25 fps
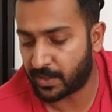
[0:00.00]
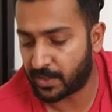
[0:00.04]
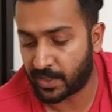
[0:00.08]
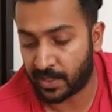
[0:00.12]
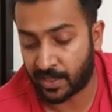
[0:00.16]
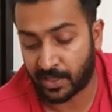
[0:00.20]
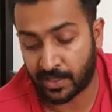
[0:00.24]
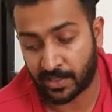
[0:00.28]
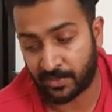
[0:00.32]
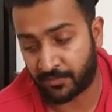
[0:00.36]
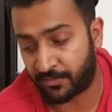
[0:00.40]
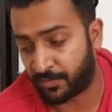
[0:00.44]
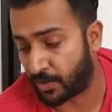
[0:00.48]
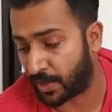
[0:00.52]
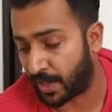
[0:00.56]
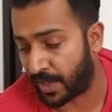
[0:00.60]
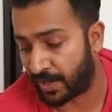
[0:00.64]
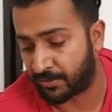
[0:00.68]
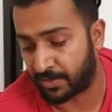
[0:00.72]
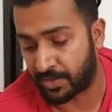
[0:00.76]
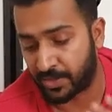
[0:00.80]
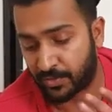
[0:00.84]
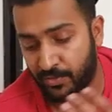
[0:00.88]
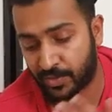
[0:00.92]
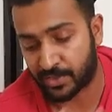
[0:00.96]
And if you have
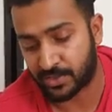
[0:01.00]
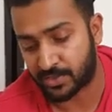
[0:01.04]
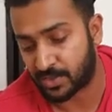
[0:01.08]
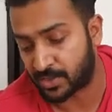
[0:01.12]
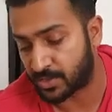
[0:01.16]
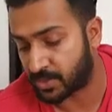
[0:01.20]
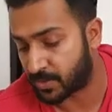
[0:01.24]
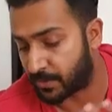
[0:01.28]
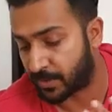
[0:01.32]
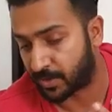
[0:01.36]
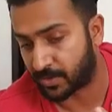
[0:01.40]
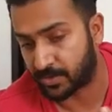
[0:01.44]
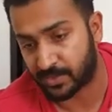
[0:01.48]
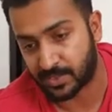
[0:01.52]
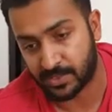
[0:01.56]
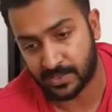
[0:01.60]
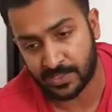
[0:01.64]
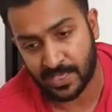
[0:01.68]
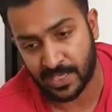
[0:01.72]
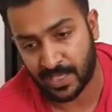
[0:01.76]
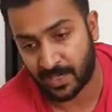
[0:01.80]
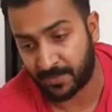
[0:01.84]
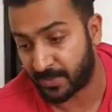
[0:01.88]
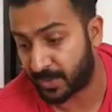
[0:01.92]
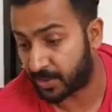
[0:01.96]
any questions about this
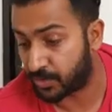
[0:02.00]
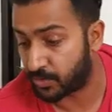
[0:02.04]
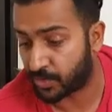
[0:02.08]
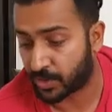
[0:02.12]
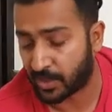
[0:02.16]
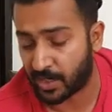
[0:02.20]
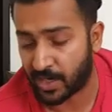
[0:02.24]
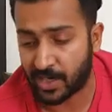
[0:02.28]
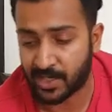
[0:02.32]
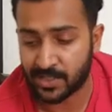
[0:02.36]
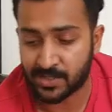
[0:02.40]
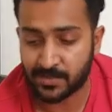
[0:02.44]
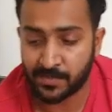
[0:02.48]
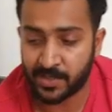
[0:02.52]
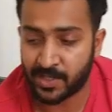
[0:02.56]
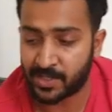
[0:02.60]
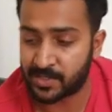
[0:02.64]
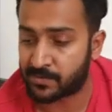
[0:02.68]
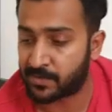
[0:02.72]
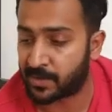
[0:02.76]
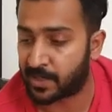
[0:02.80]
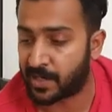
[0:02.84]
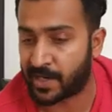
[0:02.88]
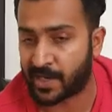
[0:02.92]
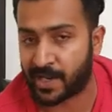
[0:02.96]
helmet, you can ask me as
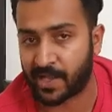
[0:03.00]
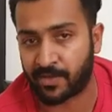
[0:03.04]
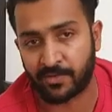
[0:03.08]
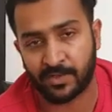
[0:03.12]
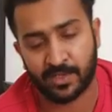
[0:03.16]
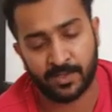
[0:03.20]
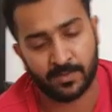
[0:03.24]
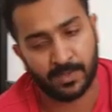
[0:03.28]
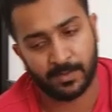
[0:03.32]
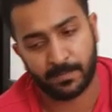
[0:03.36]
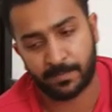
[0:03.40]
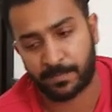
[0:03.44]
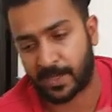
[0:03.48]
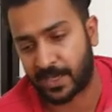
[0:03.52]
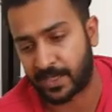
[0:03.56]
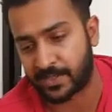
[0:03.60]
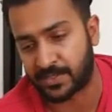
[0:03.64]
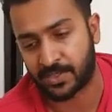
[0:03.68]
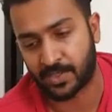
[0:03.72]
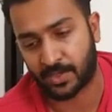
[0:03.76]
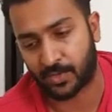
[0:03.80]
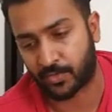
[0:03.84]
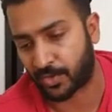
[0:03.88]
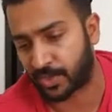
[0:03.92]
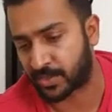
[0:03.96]
well, and I will pass
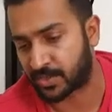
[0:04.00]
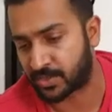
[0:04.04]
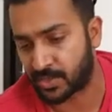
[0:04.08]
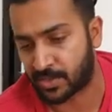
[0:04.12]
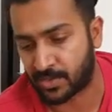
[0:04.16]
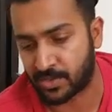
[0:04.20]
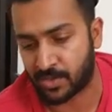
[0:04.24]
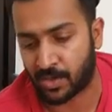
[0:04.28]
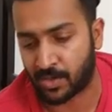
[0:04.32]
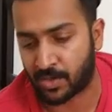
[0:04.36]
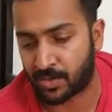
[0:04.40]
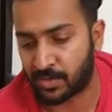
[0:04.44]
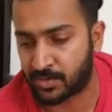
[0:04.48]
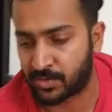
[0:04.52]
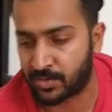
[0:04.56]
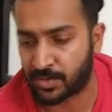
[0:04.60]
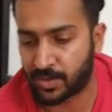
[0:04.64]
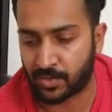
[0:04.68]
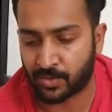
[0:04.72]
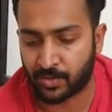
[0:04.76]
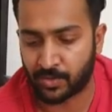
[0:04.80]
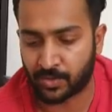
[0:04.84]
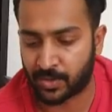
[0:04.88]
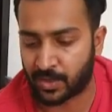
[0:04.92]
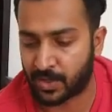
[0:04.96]
your questions along to the
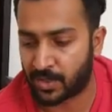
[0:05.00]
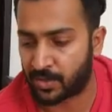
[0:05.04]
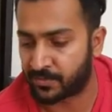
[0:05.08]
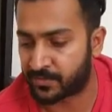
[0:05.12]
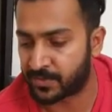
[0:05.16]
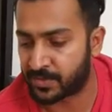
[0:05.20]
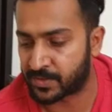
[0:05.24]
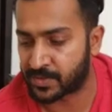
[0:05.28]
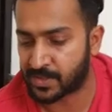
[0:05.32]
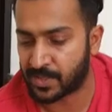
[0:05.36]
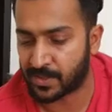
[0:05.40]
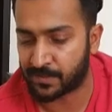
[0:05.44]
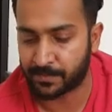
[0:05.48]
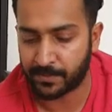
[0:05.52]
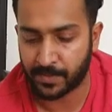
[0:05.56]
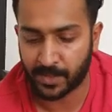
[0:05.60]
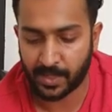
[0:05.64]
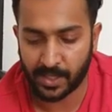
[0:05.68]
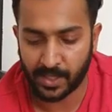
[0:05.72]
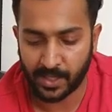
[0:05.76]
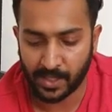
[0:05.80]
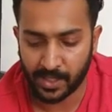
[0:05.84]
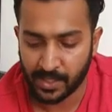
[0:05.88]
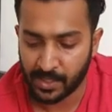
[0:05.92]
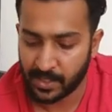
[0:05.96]
owner of this
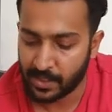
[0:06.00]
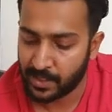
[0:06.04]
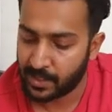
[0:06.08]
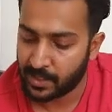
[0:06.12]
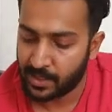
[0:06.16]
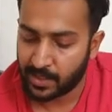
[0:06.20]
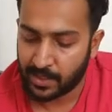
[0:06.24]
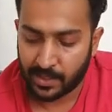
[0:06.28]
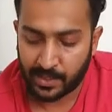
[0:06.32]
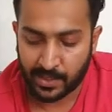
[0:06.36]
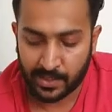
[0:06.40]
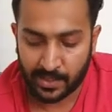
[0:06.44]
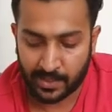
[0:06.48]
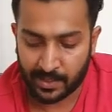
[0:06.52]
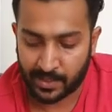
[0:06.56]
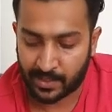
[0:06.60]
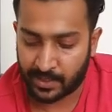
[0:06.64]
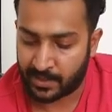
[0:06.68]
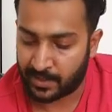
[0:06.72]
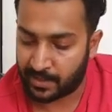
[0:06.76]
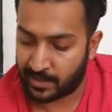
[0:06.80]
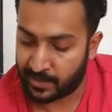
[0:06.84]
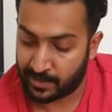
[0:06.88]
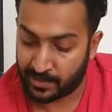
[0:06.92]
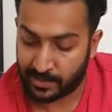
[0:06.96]
company.
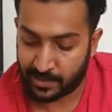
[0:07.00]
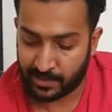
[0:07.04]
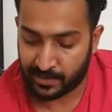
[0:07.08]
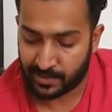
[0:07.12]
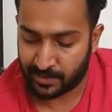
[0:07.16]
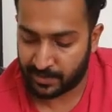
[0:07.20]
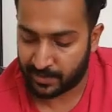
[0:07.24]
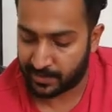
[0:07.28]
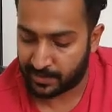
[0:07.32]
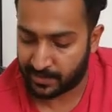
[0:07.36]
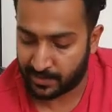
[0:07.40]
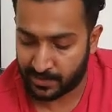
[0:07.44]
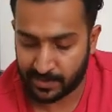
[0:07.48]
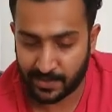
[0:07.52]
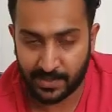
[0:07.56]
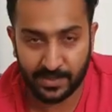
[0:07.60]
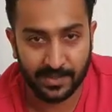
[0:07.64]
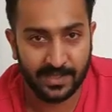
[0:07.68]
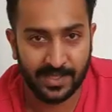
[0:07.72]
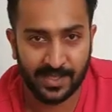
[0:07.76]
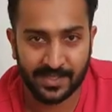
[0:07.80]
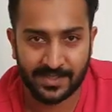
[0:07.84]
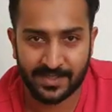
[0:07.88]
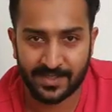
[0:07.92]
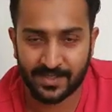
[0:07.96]
And
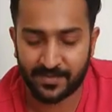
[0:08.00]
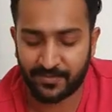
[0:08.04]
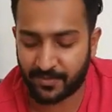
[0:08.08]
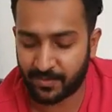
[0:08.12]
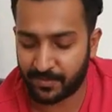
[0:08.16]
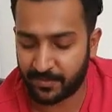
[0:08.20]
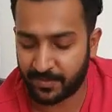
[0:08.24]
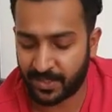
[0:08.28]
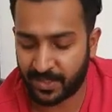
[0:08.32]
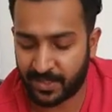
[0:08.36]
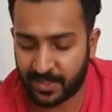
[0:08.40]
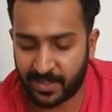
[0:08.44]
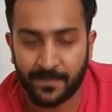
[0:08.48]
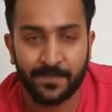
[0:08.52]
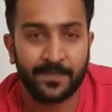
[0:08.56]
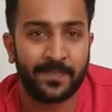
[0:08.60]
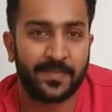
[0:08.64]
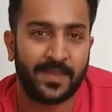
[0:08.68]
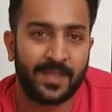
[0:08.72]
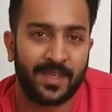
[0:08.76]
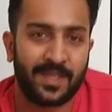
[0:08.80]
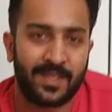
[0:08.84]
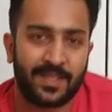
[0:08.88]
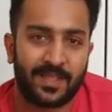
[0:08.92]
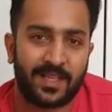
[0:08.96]
that's it for me.
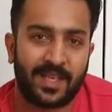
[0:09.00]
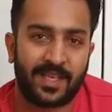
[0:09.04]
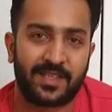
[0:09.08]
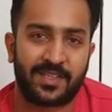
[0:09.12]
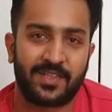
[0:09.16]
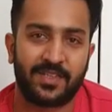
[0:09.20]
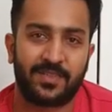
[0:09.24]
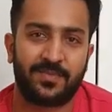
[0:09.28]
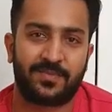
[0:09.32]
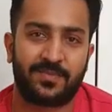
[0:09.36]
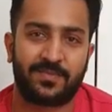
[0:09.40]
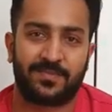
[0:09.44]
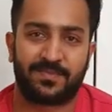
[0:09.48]
Thank you.